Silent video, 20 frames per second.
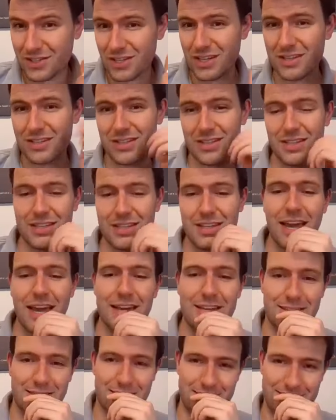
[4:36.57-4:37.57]
just in
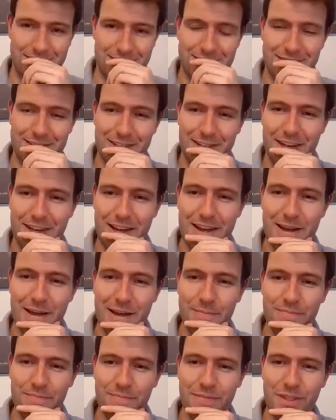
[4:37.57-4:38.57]
case,
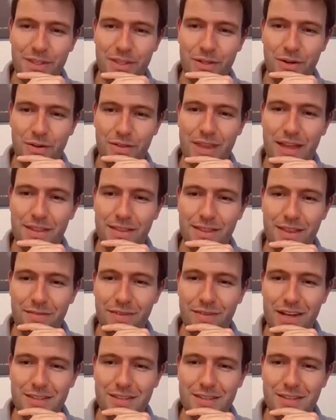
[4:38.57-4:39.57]

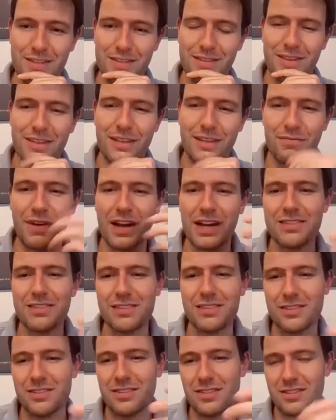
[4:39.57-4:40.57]
the
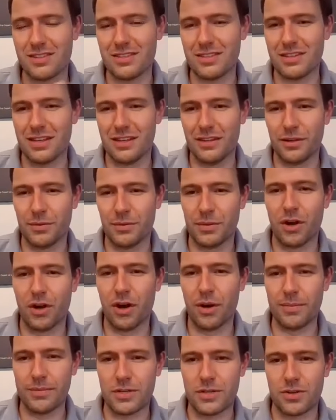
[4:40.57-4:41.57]
advice is just a little bit
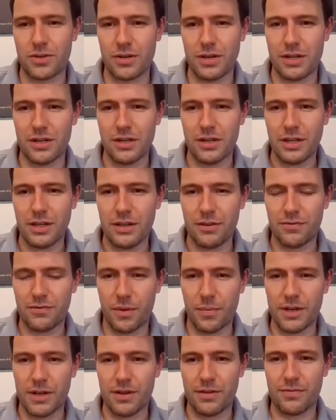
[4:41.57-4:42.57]
arbitrary
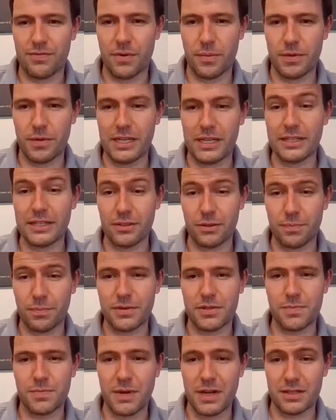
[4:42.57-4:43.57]
from a legal
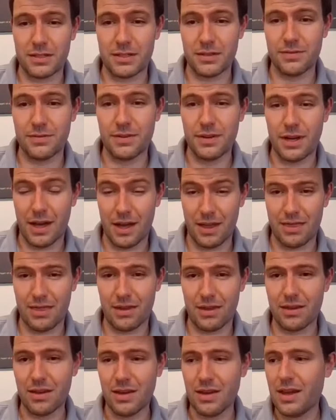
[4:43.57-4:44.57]
perspective, I
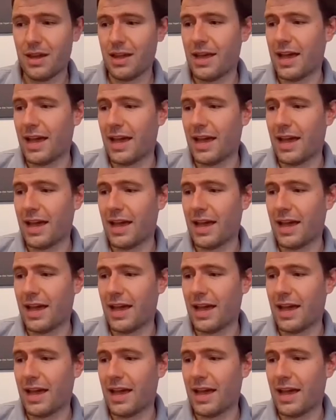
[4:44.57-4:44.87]
think.